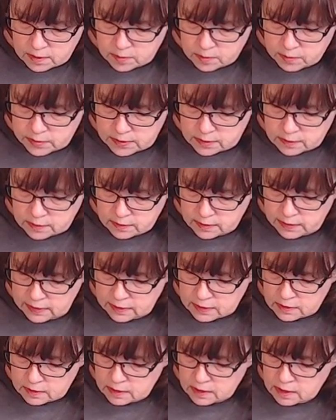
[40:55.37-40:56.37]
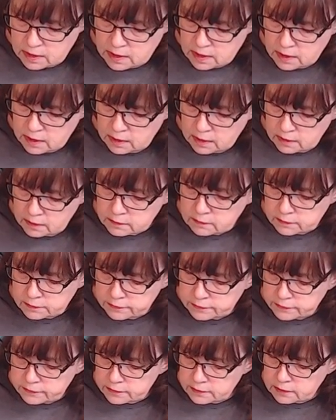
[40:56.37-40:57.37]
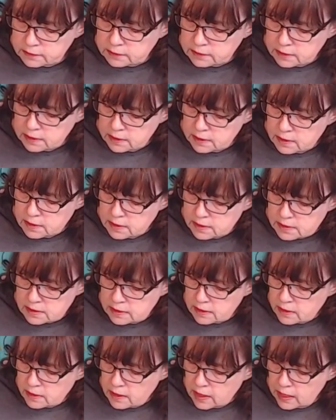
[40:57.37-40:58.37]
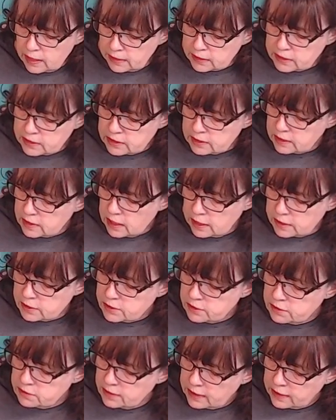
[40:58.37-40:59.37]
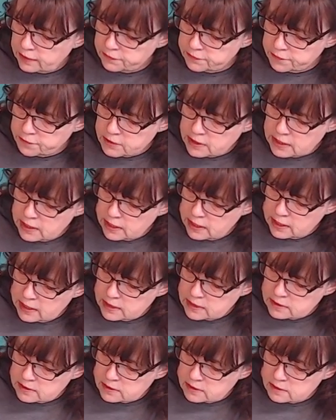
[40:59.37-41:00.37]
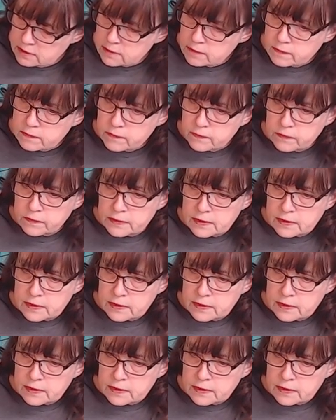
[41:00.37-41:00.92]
Peel that off. See now I could not do that oh, freehand. Oh, I